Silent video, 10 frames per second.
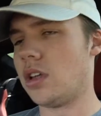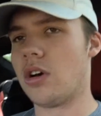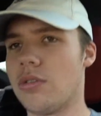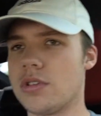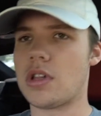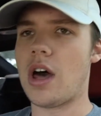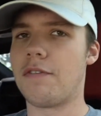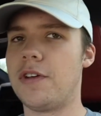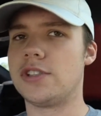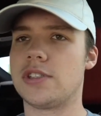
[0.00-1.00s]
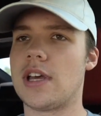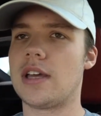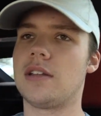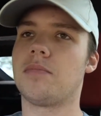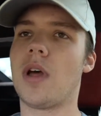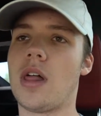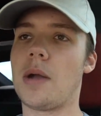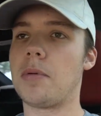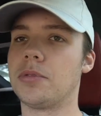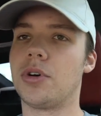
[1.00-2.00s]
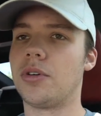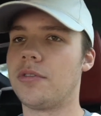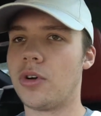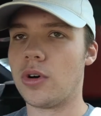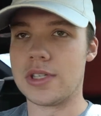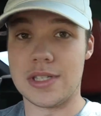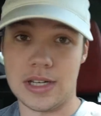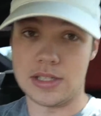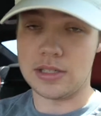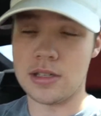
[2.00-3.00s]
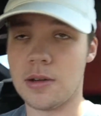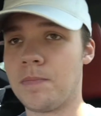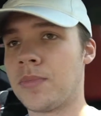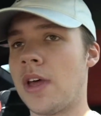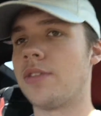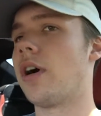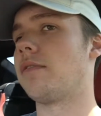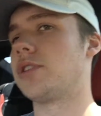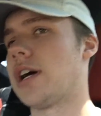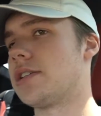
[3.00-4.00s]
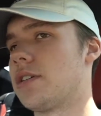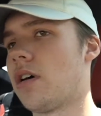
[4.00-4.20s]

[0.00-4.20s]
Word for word: You know, there's a lot of features that a lot of people don't even know exist in their F chassis